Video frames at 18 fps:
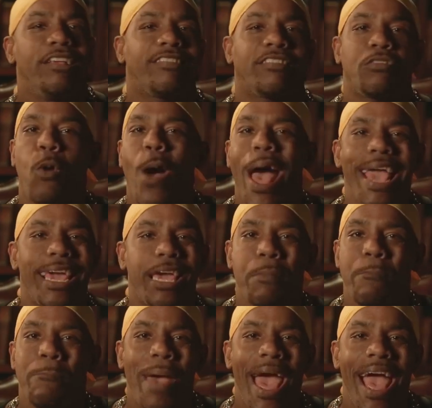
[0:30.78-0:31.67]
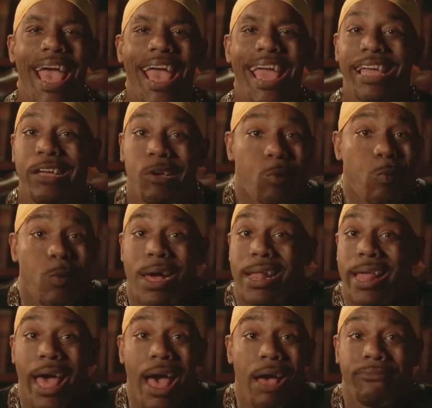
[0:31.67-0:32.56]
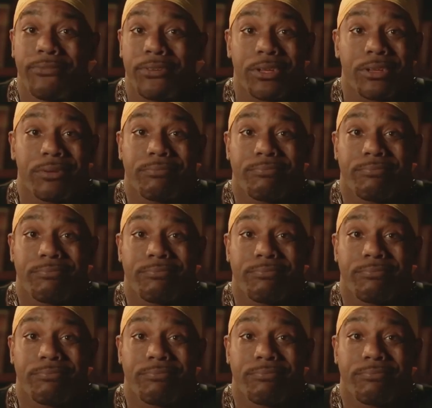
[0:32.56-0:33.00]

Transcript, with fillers: swing and bang, whatever.